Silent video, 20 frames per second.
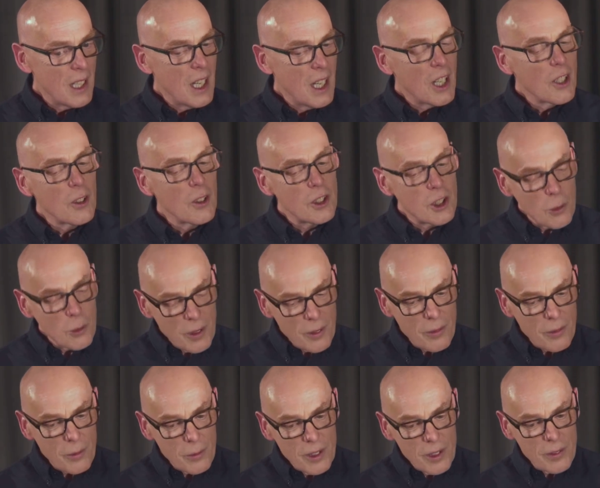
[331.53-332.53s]
And also
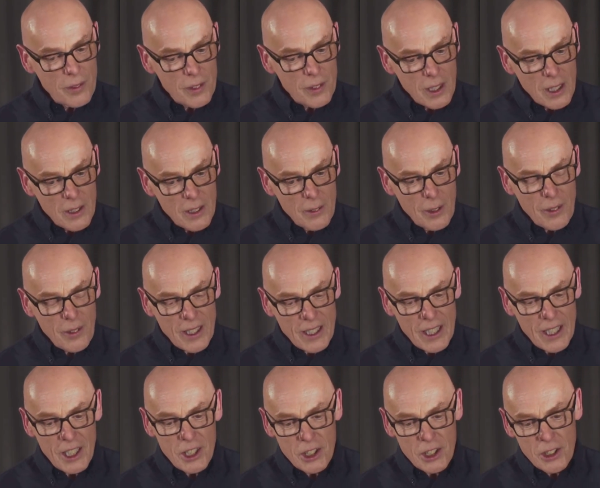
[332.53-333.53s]
we've had a
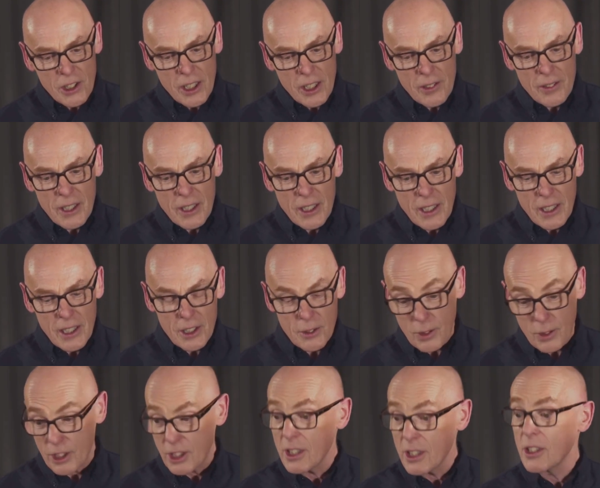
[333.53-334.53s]
history over the years.
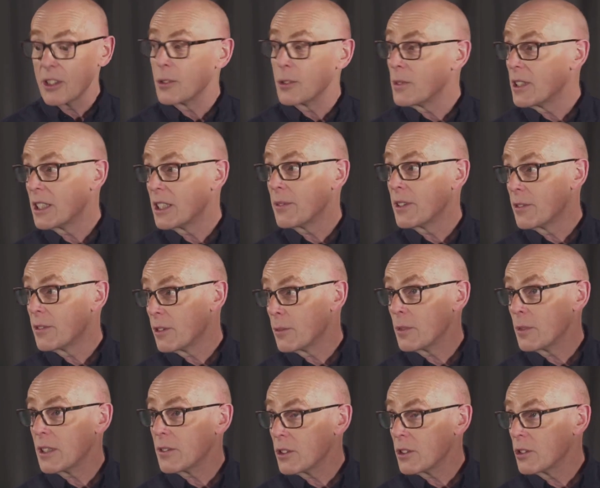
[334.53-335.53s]
Francesco has been coming for
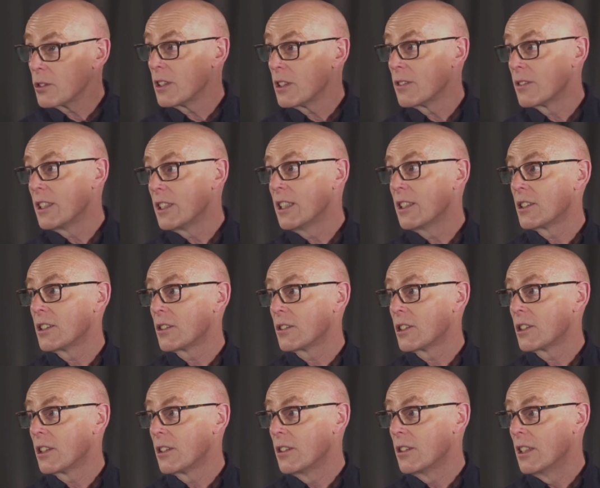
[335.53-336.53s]
perhaps 12 years or
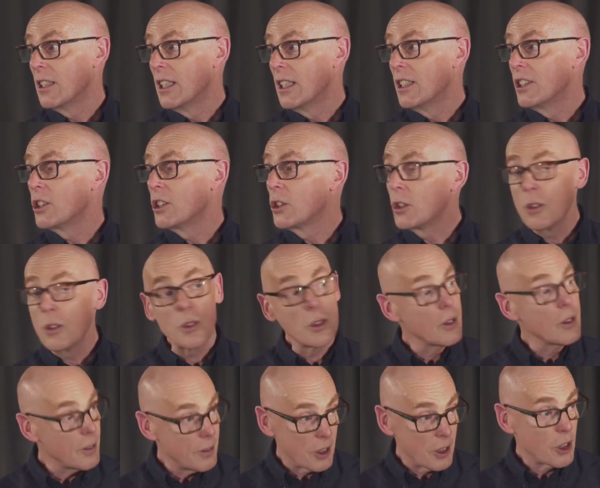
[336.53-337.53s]
so to talk
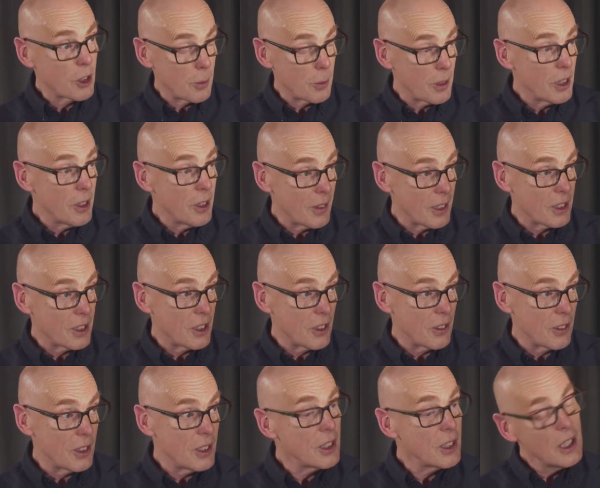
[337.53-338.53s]
to our functional programming
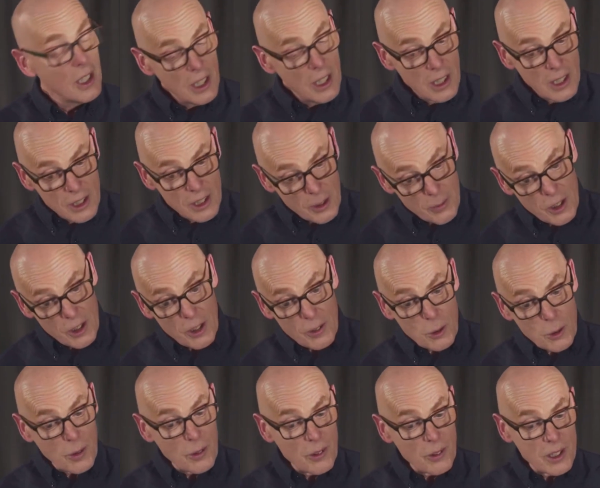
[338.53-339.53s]
students.
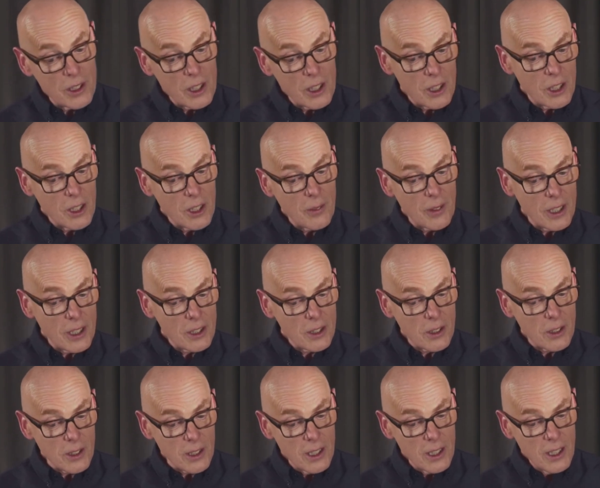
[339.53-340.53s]
Sometimes when we were teaching them
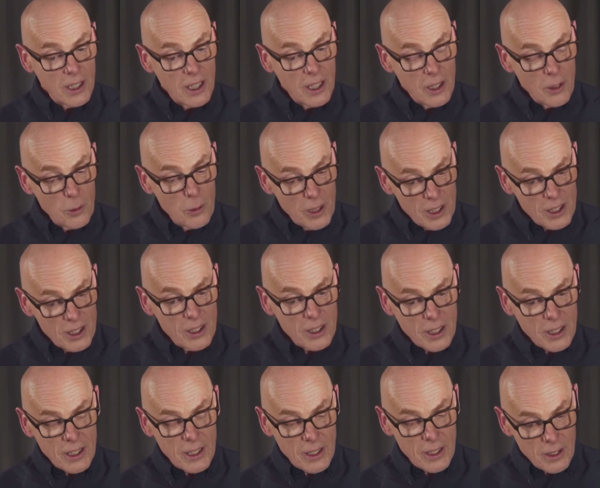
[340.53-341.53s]
Haskell,
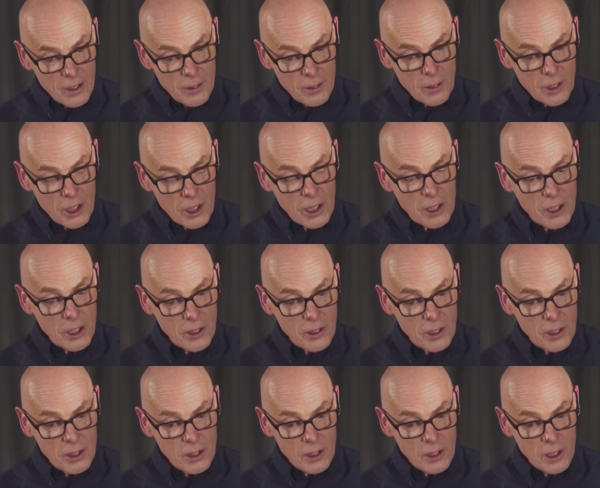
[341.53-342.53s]
recently Francesco
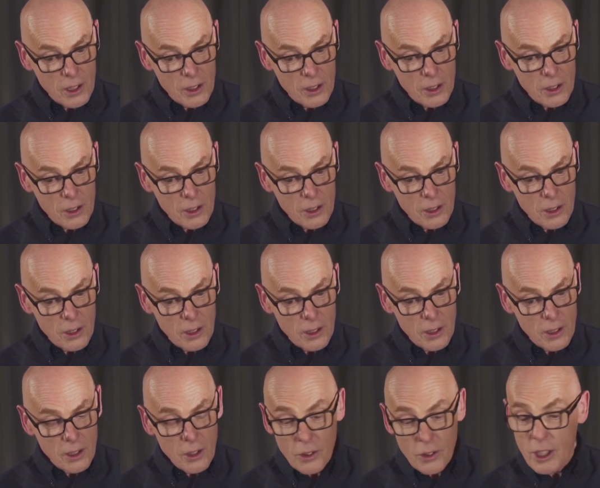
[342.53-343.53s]
has
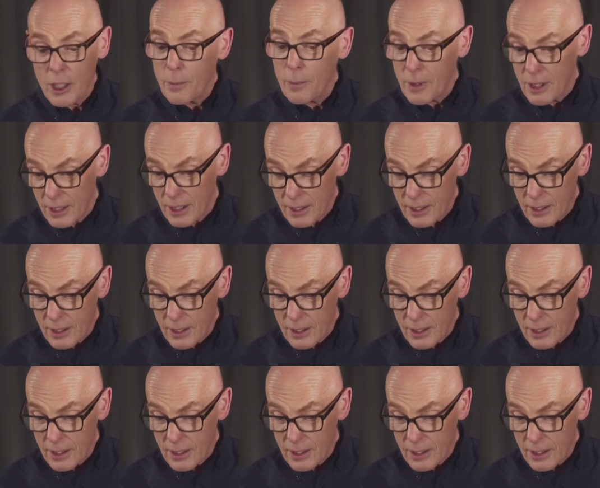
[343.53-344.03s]
not come, but